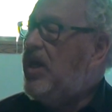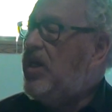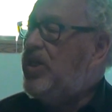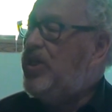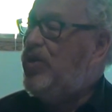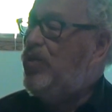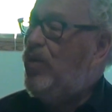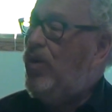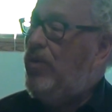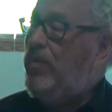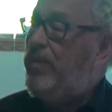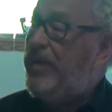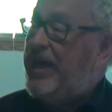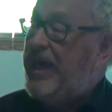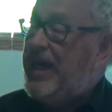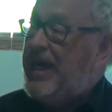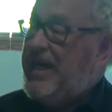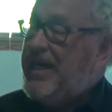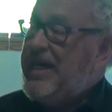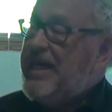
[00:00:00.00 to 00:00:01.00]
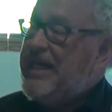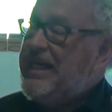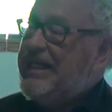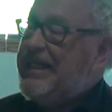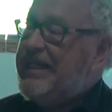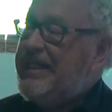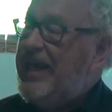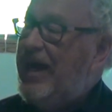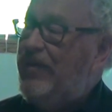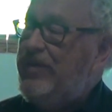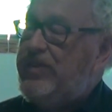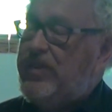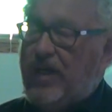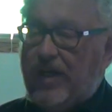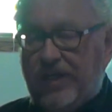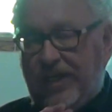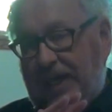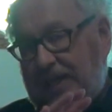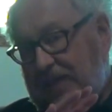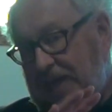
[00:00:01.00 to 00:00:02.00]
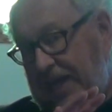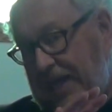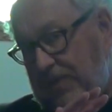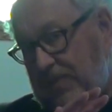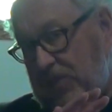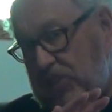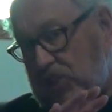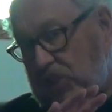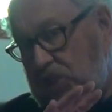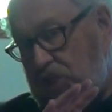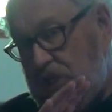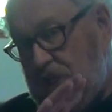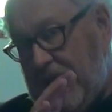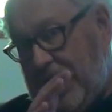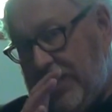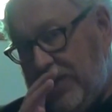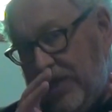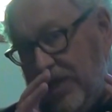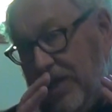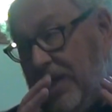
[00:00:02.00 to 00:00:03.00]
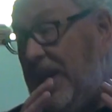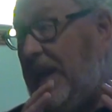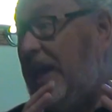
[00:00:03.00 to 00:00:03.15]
You will be, now he's going to take that image and